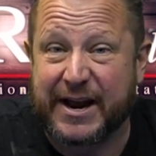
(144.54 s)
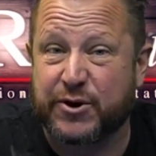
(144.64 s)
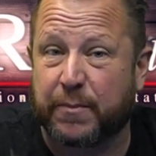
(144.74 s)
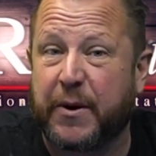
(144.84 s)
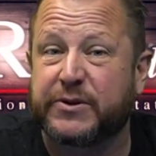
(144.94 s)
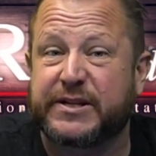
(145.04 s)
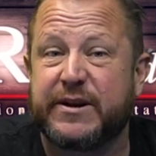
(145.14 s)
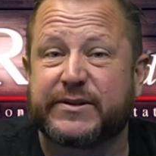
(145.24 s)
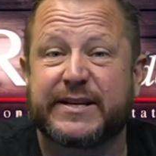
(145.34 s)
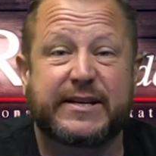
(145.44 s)
and you're opposed to
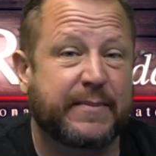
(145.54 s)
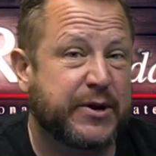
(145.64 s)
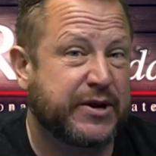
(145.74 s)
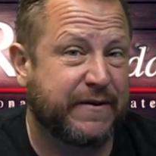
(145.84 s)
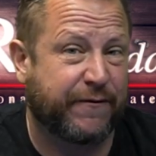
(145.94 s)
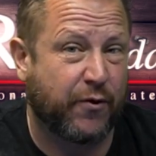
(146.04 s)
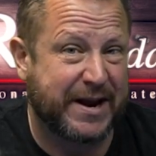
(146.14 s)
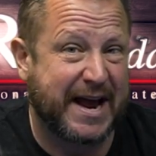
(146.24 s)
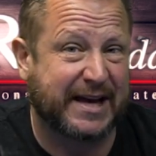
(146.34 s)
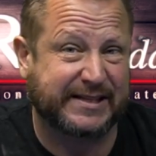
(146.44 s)
using W D
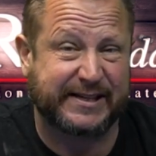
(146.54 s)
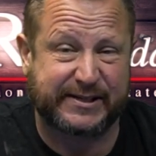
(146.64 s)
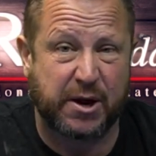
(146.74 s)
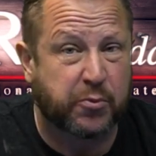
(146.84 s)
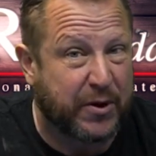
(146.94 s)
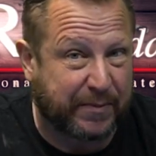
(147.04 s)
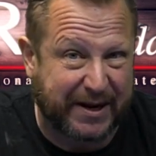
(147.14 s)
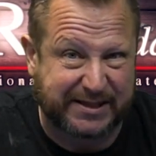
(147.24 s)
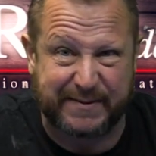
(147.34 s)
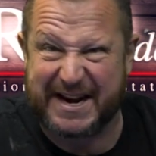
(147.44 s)
forty as a soap
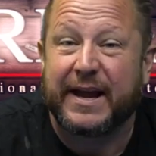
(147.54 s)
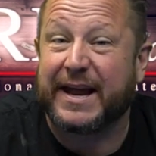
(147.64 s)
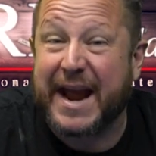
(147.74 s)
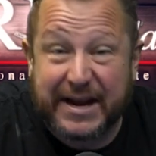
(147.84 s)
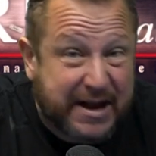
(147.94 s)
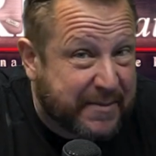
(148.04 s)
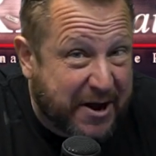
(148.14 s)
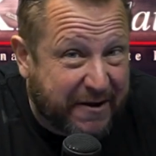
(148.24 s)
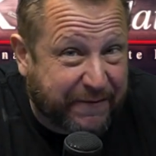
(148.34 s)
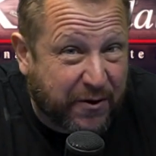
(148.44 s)
replacement, it ain't coming
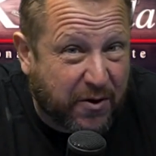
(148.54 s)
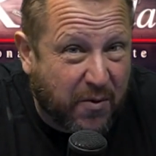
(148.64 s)
off for a